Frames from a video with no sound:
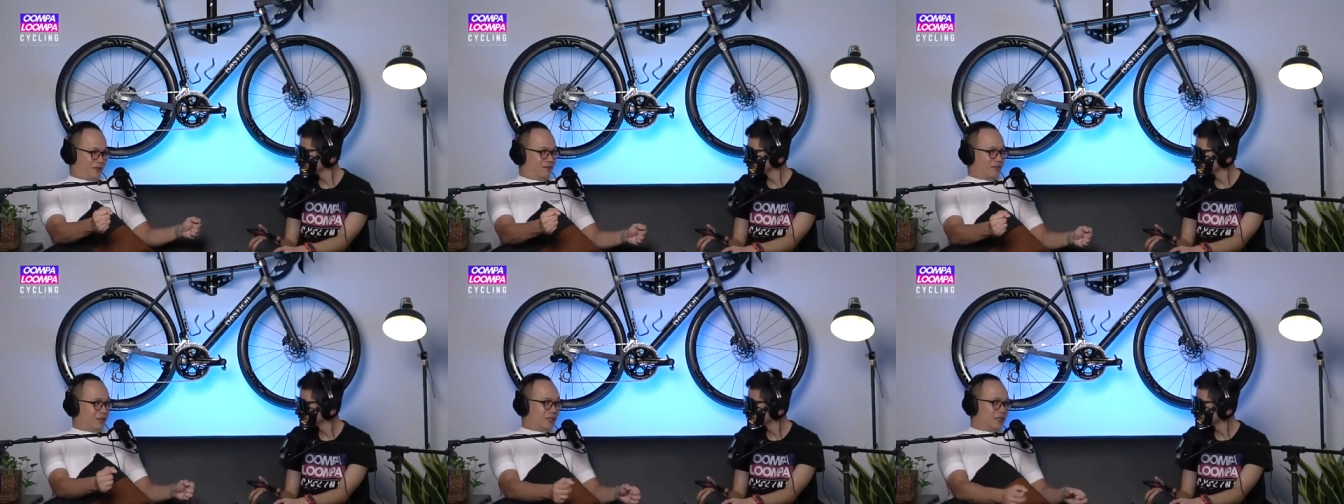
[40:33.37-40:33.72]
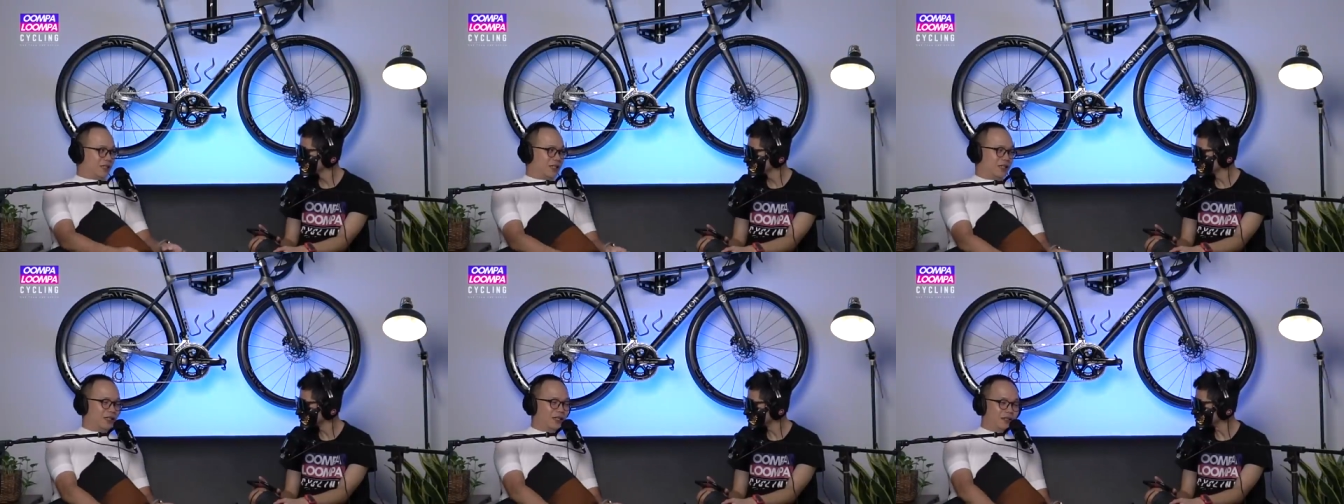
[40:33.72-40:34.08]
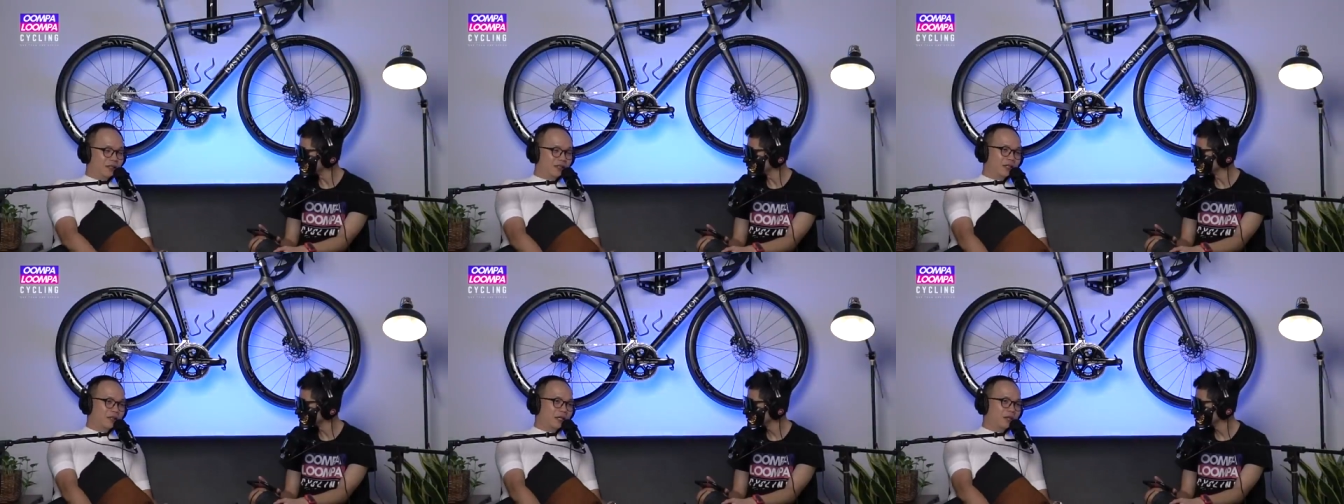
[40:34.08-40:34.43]
Wow, that
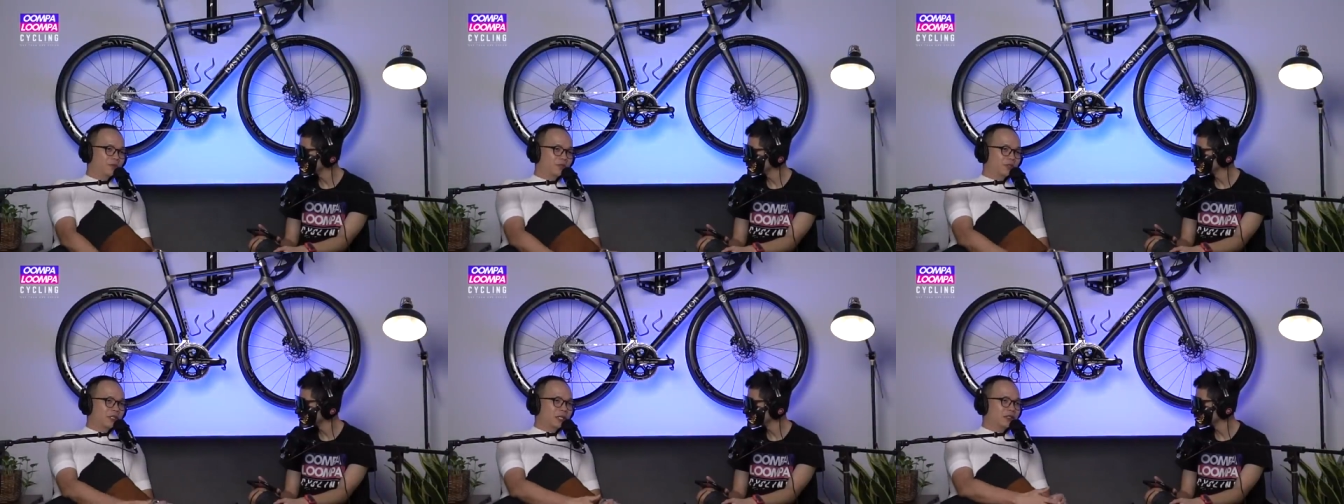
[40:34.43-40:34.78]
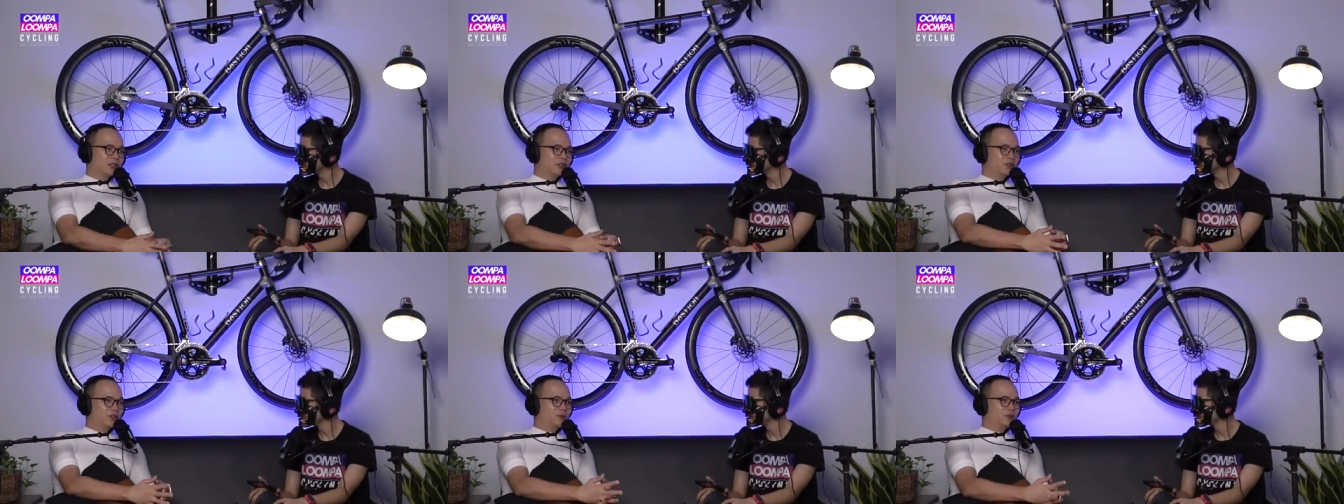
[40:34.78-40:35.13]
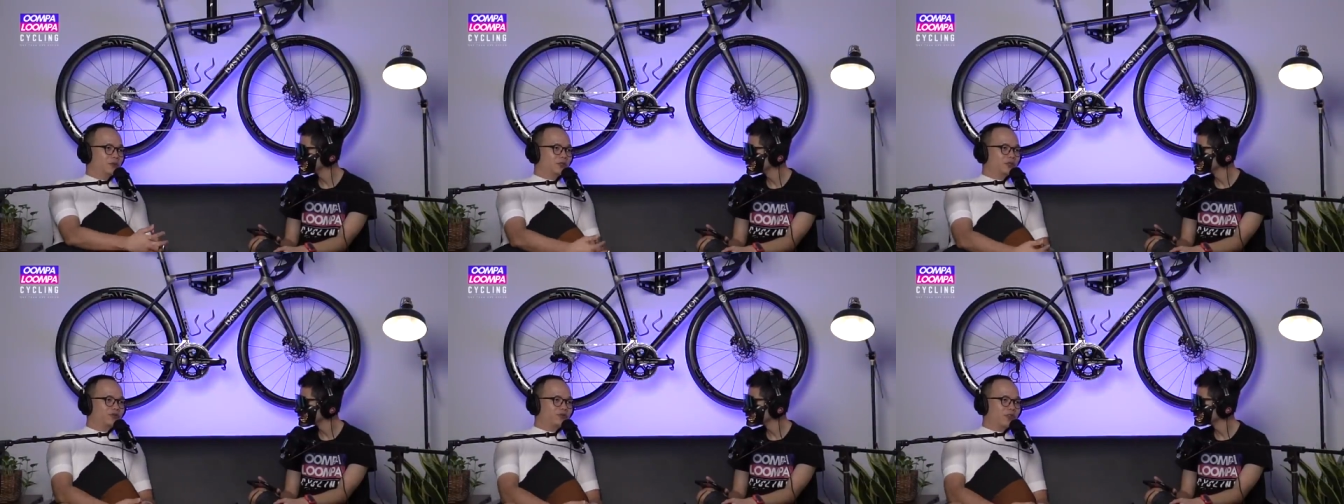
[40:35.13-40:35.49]
time mm. that time was thunderstorm.
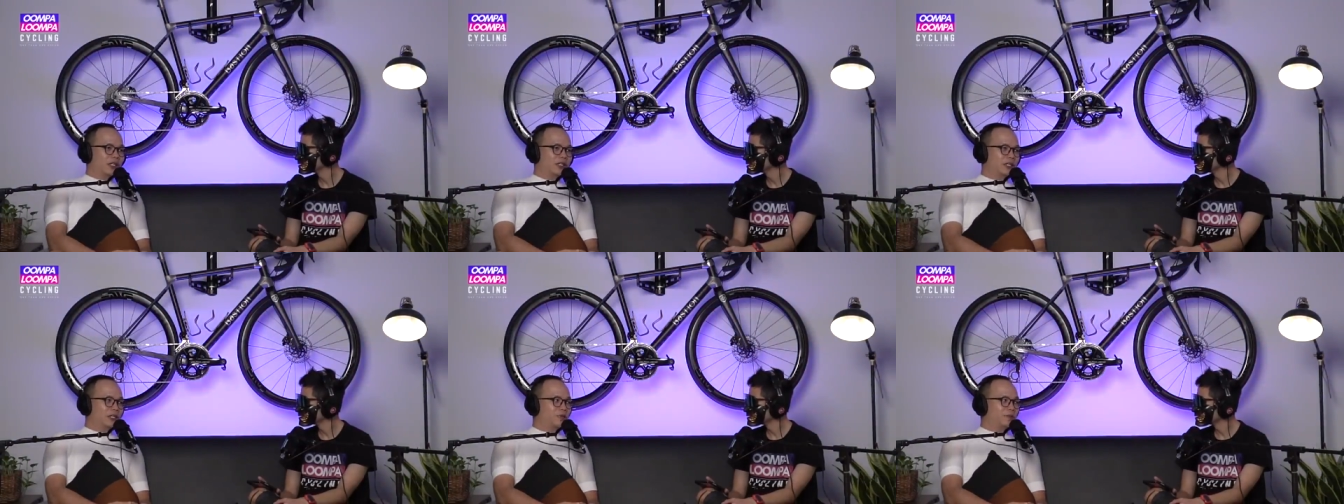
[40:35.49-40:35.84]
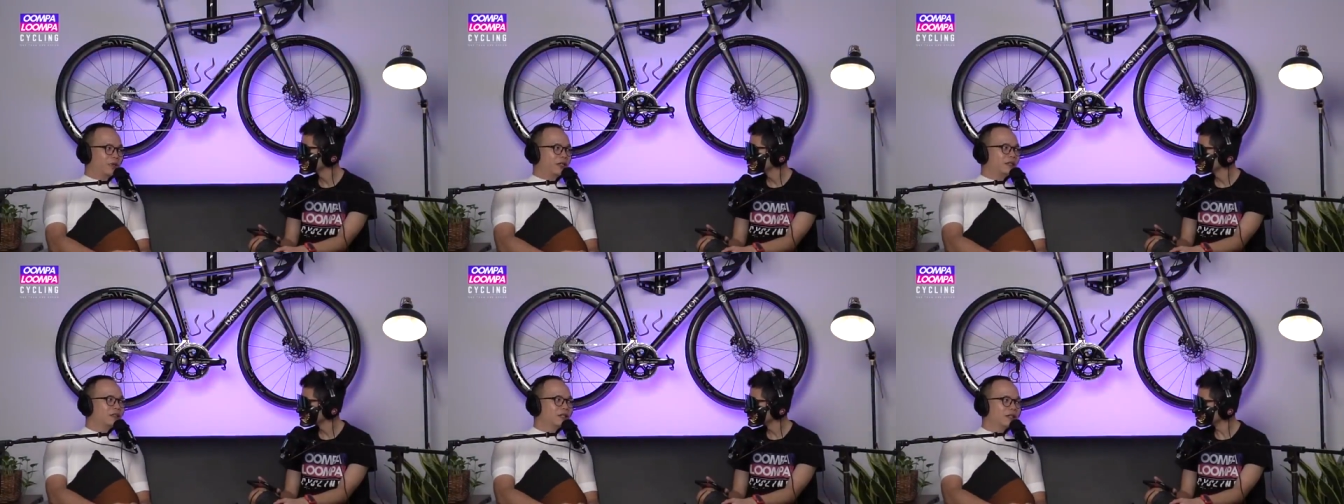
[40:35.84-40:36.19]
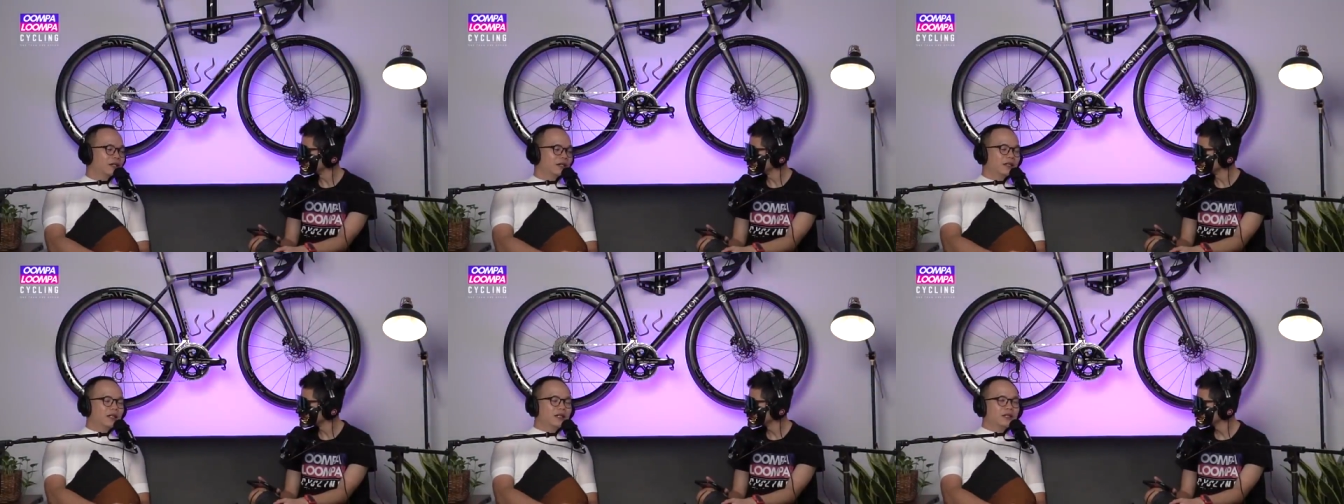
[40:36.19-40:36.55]
We were struggling, man.
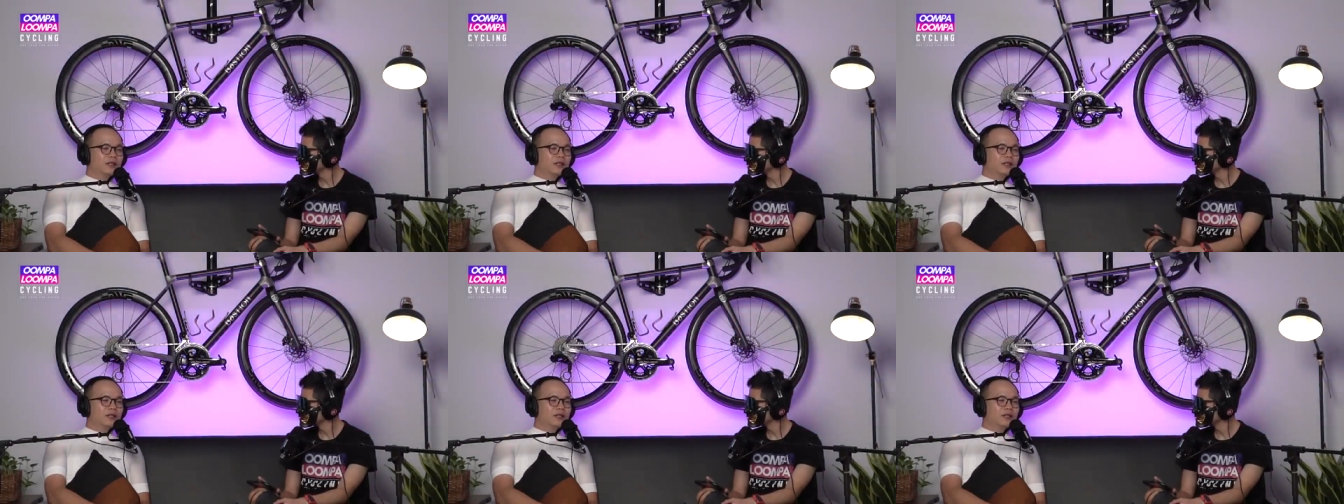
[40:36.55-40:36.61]
Mm.